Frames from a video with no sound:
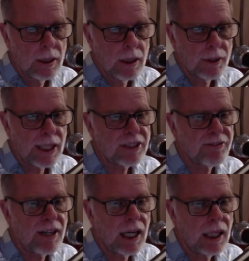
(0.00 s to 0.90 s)
thus
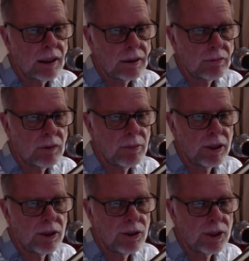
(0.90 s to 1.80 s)
far, we've been
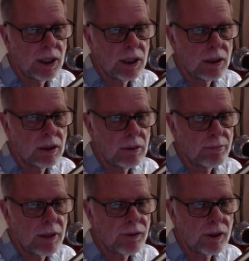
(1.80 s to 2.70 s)
using
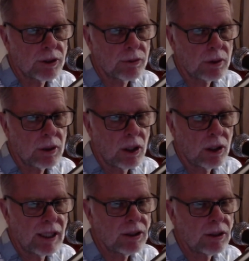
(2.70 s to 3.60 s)
both the
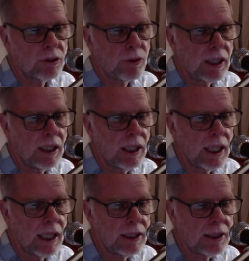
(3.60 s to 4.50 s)
cultivation of serenity
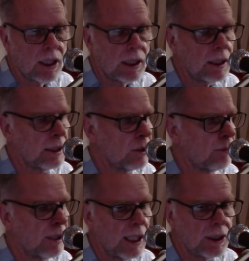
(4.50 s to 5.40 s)
and insight in
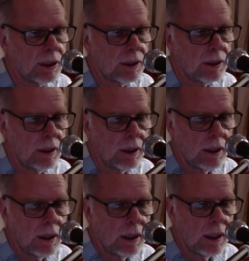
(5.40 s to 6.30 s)
combination.
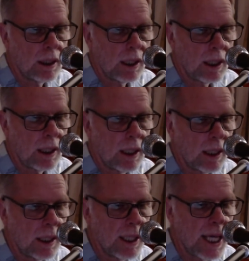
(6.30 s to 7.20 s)

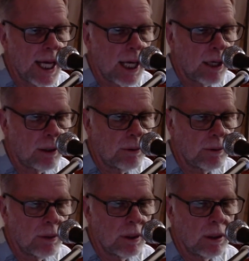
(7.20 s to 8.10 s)
Now,
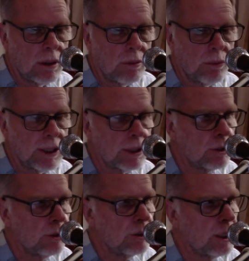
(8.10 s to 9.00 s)
we're just
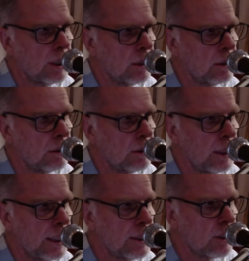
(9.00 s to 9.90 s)
using
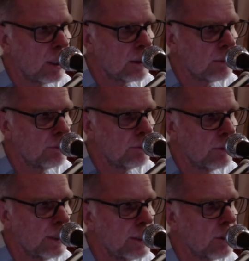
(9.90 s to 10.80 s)
insight,
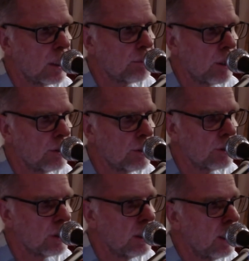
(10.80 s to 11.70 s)
the insight approaches.
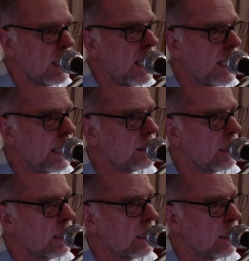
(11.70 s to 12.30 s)
And as I